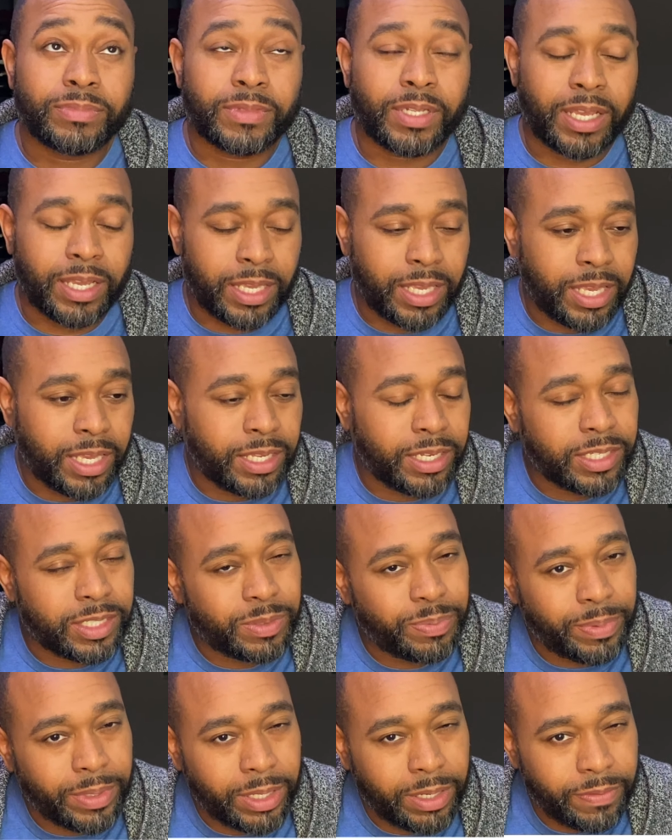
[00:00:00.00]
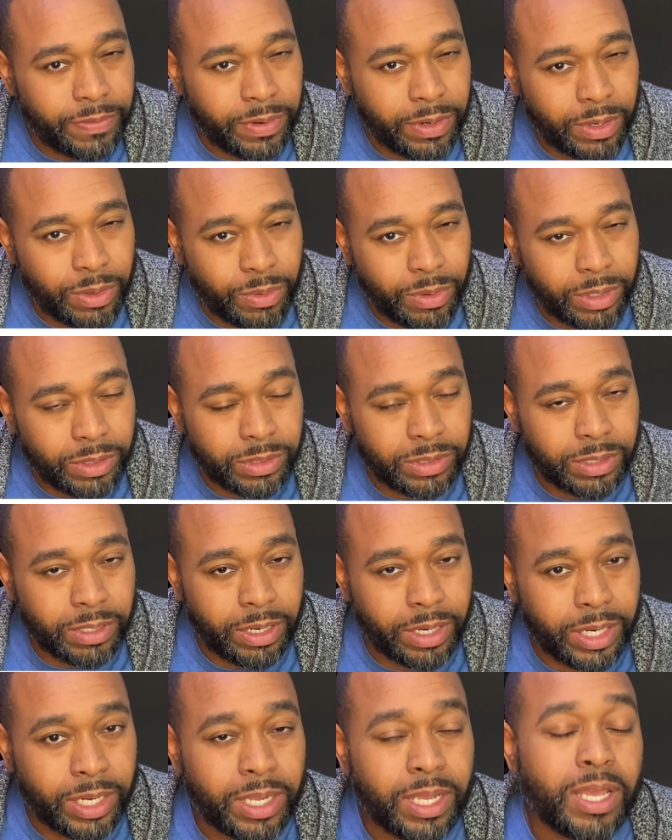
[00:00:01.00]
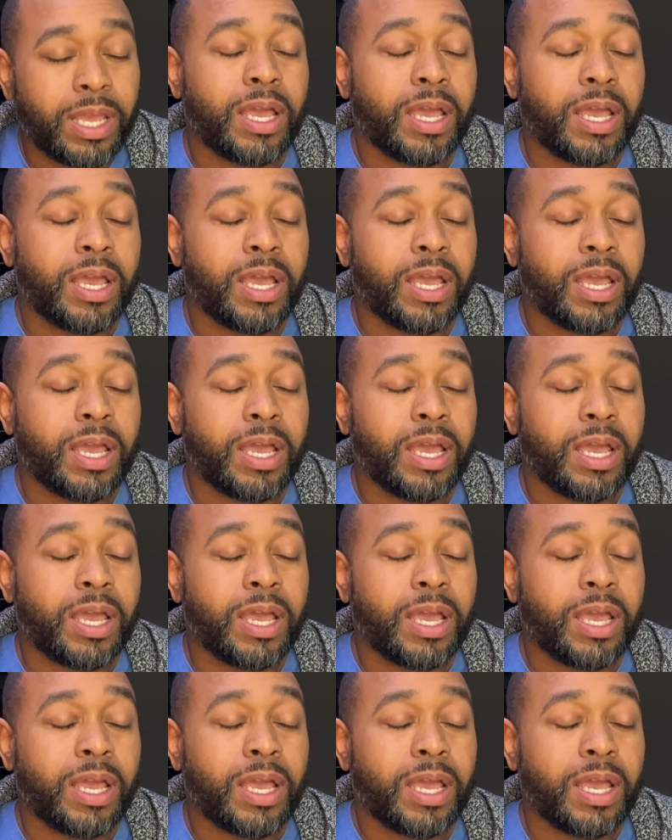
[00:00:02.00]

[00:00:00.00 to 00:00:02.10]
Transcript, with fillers: I can't explain it very well. Sorry,